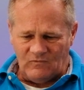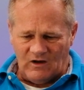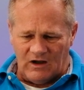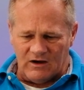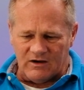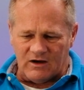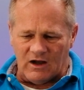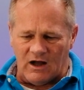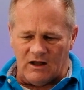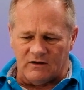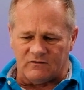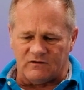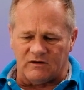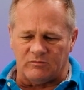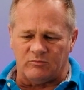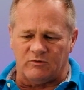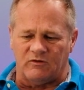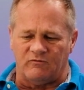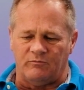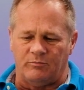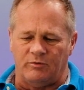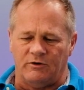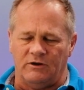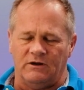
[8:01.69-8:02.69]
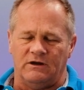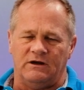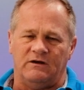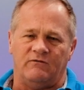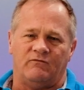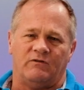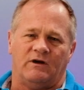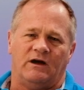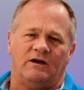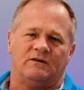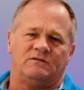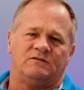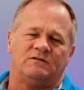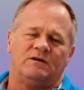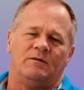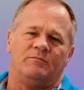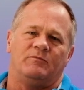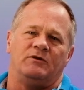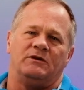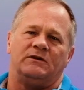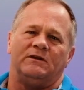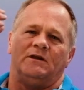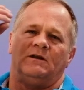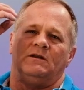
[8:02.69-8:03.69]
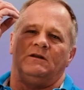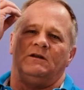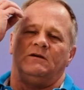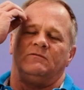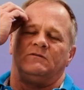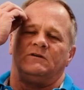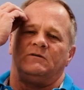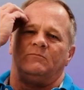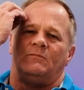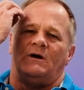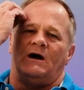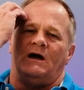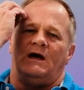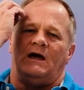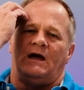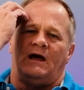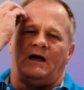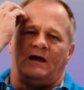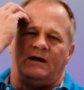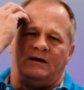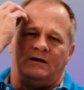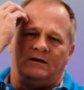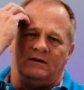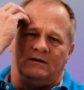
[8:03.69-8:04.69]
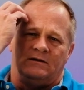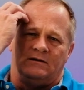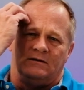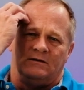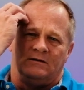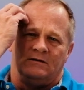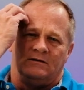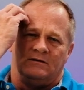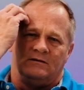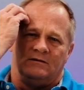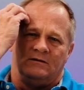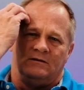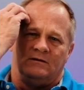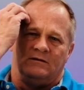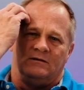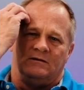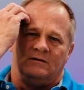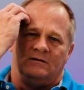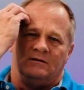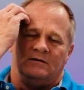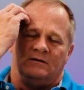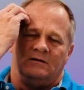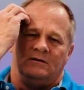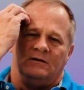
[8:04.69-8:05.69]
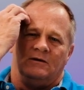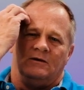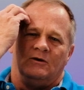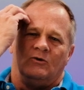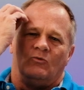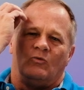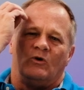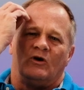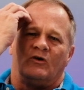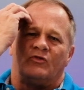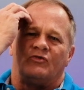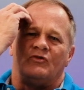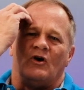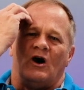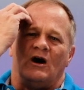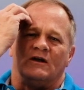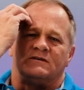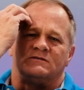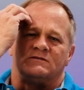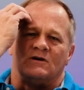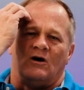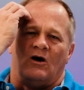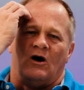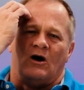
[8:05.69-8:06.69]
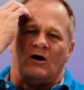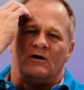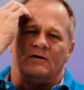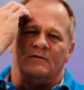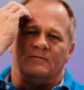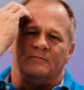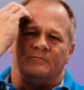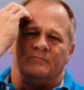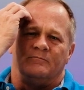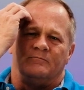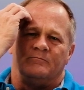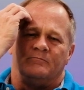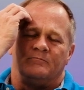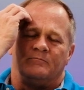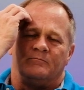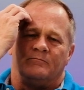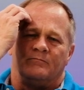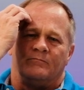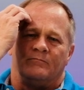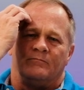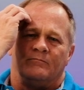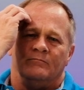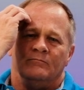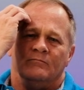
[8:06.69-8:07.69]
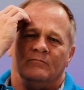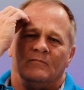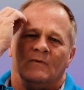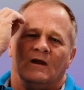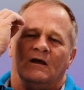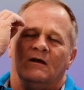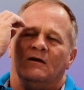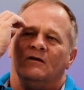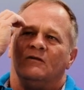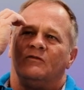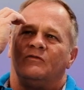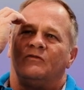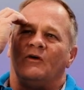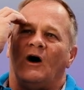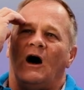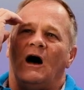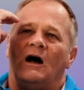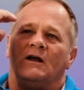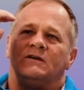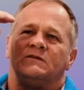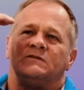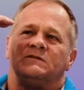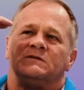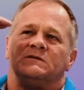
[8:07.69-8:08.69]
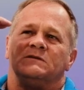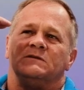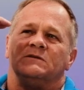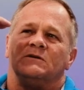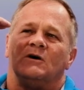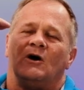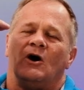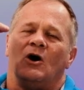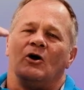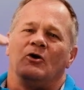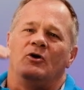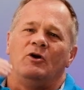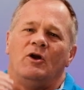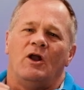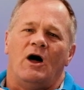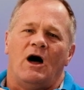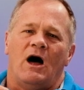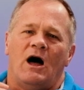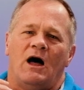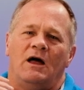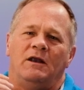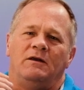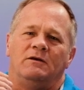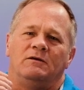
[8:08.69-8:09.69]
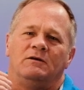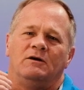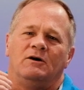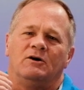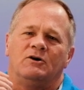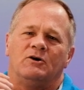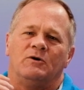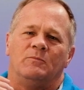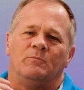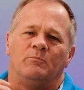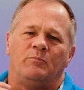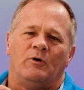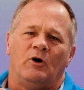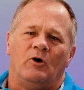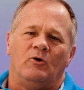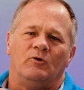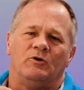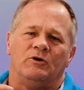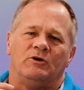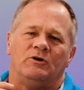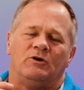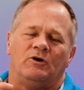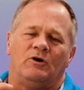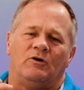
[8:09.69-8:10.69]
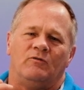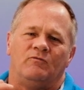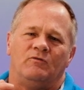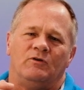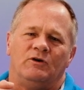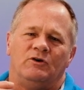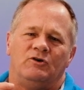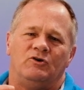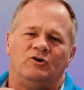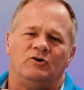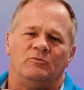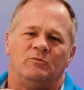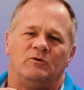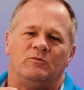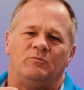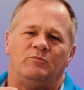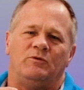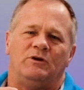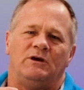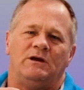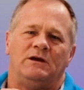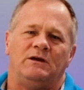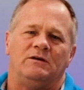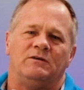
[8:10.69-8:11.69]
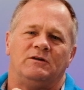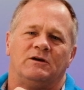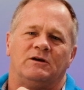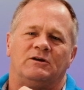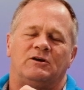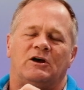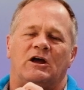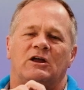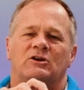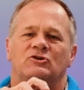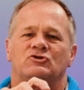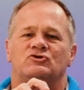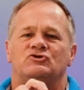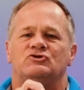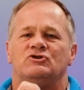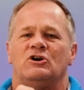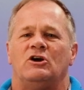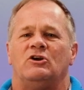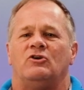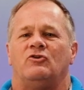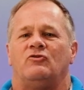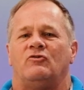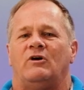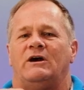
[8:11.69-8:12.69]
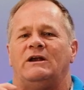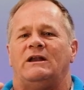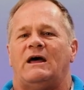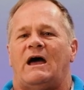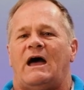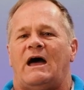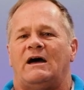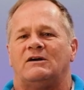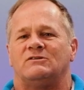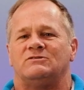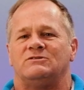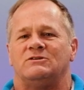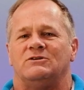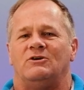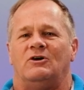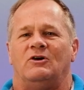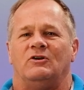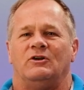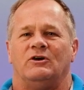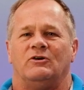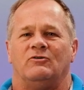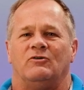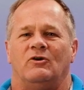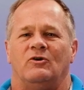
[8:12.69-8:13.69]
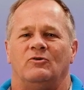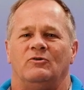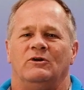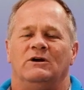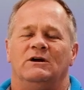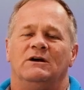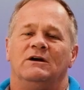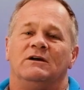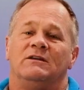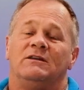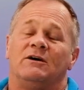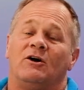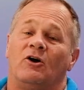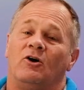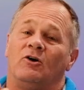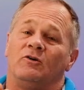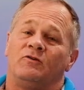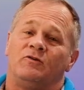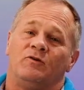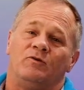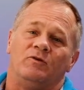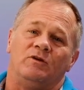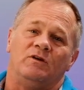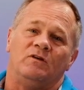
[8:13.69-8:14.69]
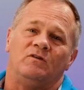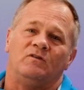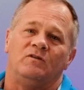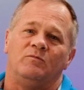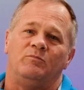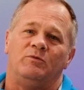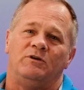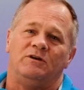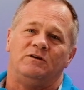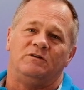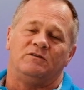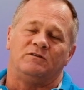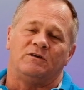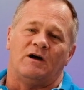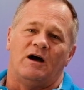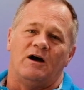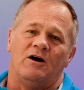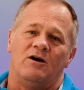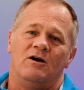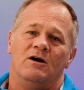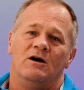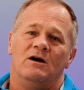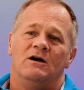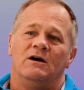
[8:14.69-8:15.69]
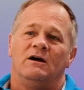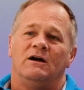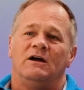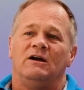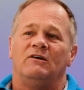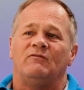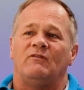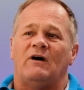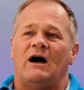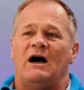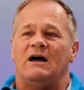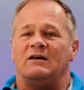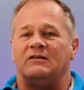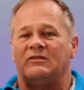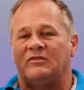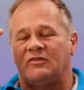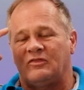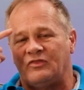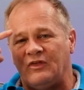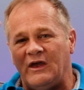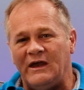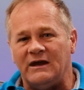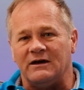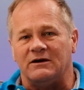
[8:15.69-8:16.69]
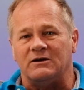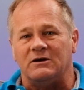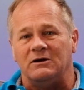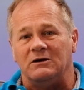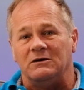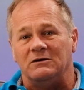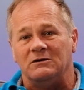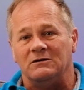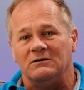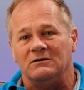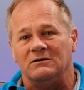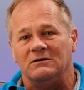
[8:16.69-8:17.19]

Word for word: a concept of belief as something that lives in my head, where thoughts are, thoughts are not a component of the human being that can generate action on their own. There also needs to be desire. If I think